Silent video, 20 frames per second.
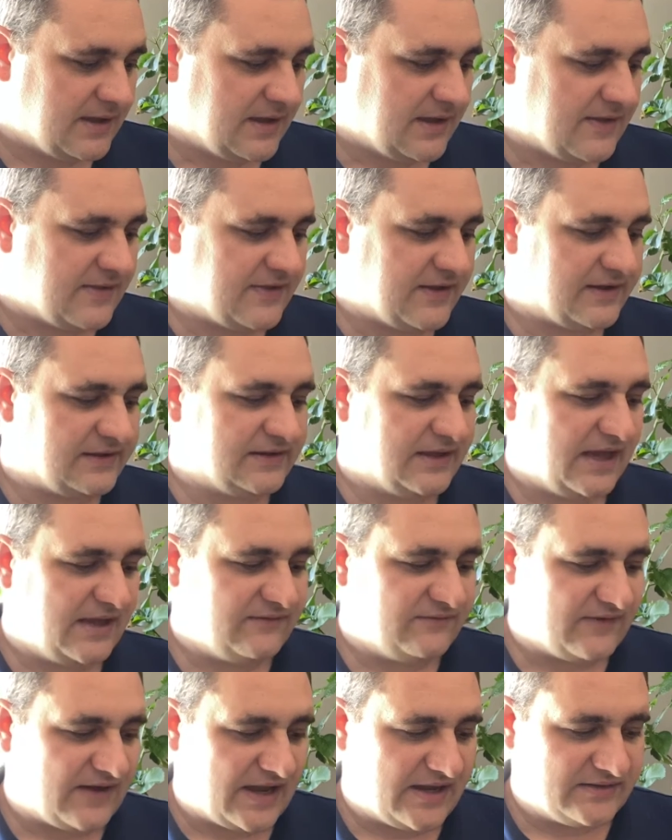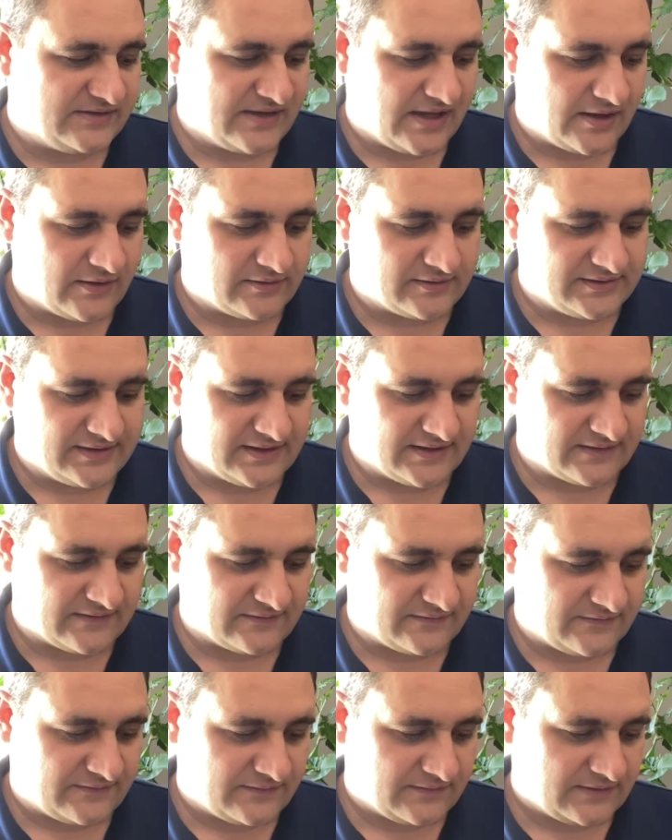The life I now
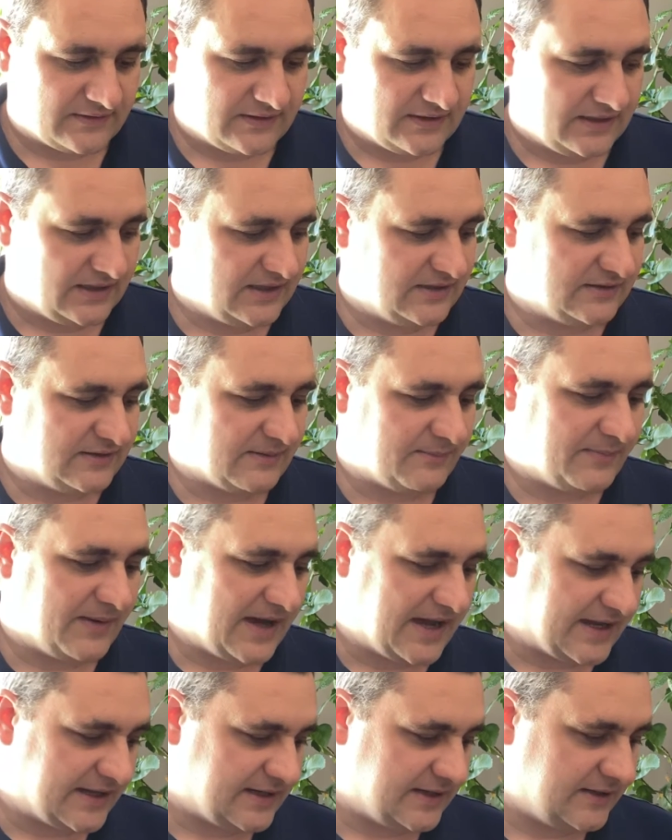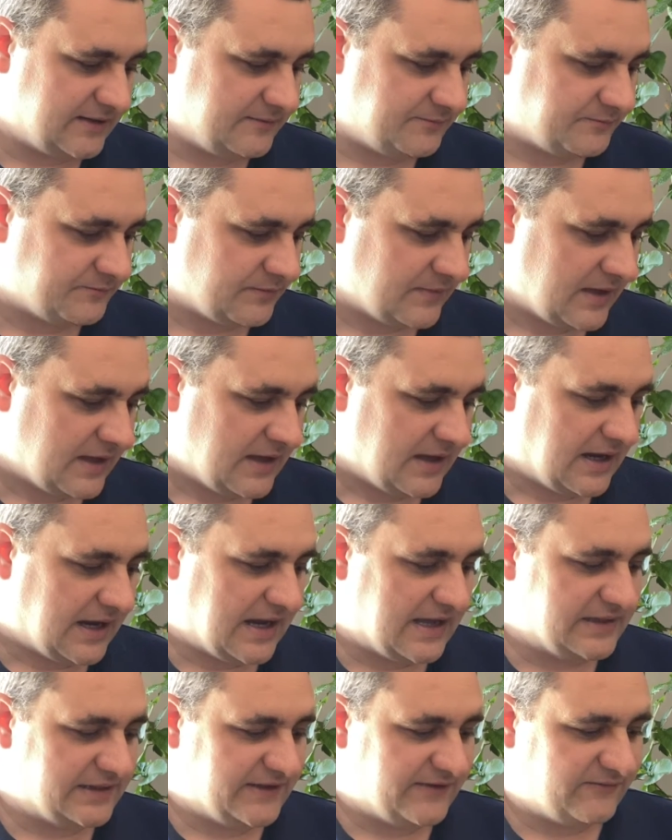live in the body,
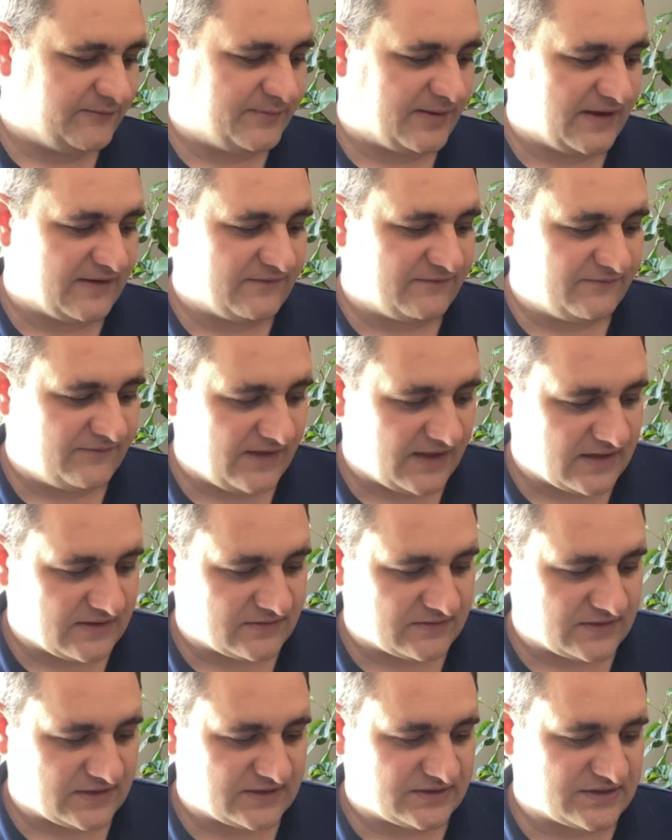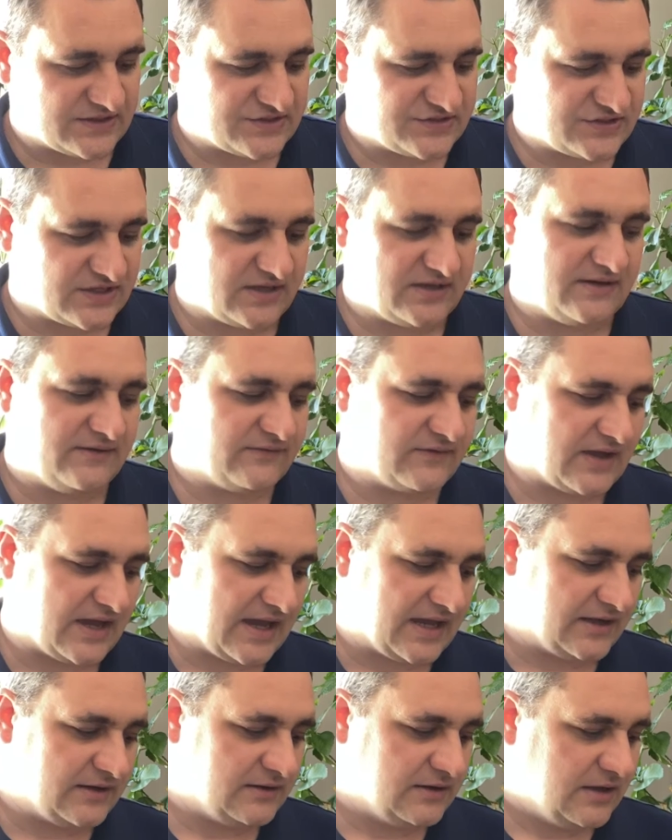I live by faith in the Son of
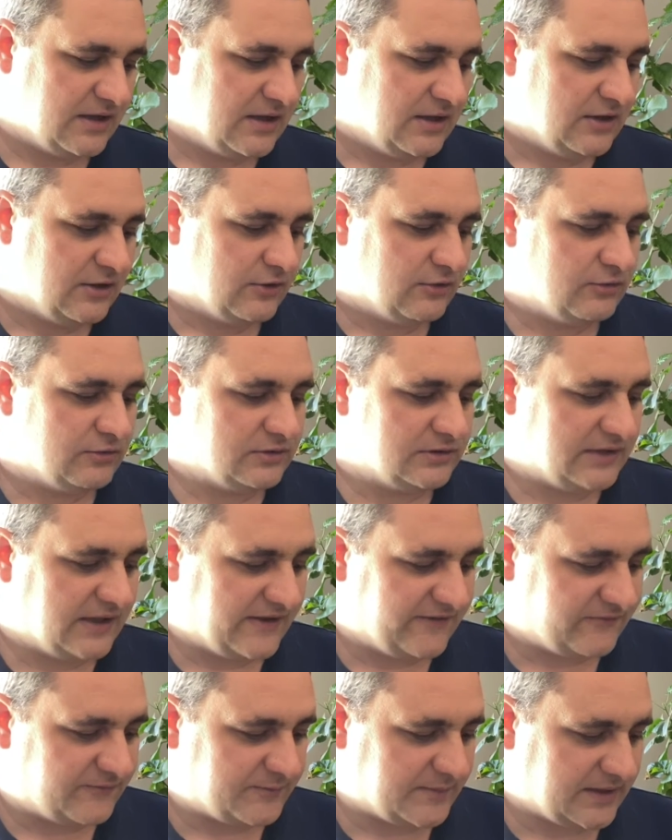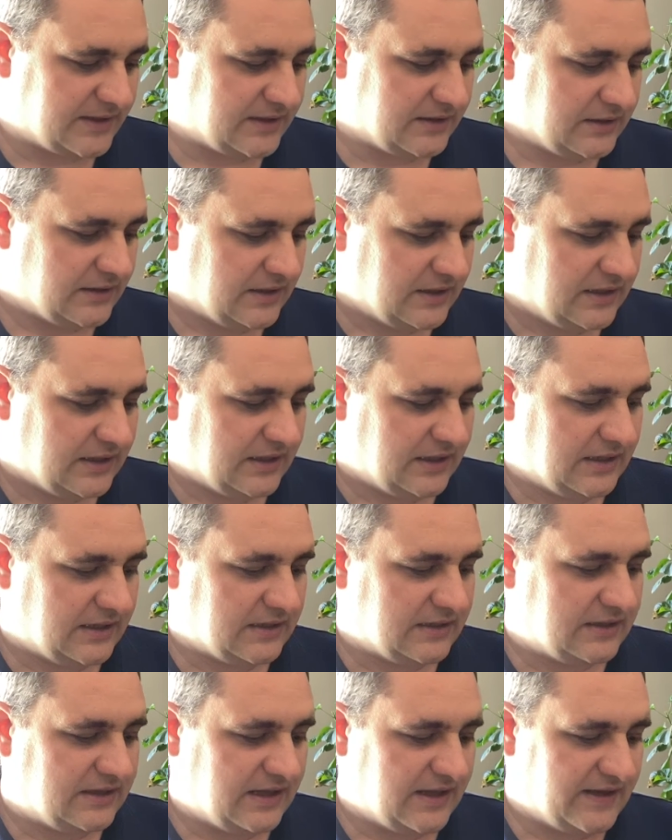God, who loved me
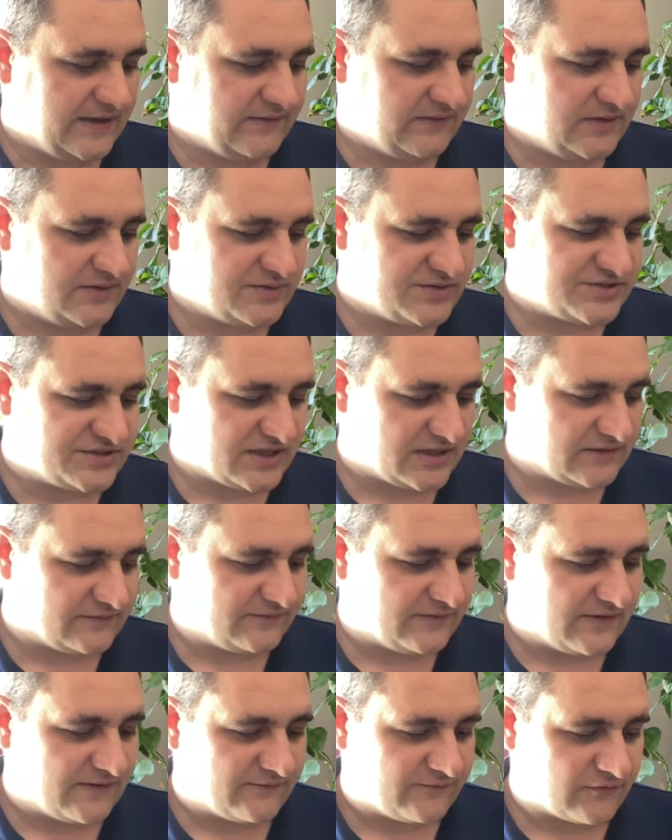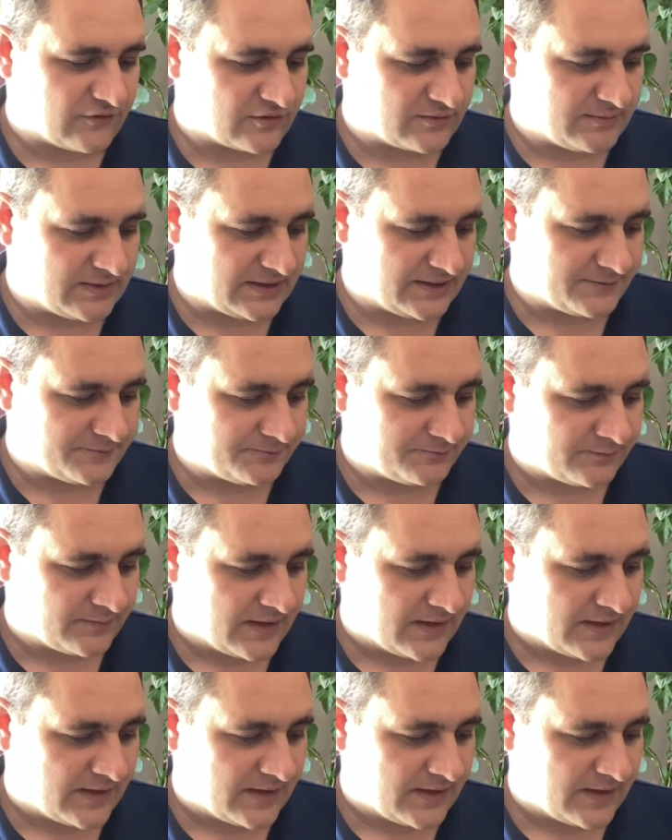and gave himself for me.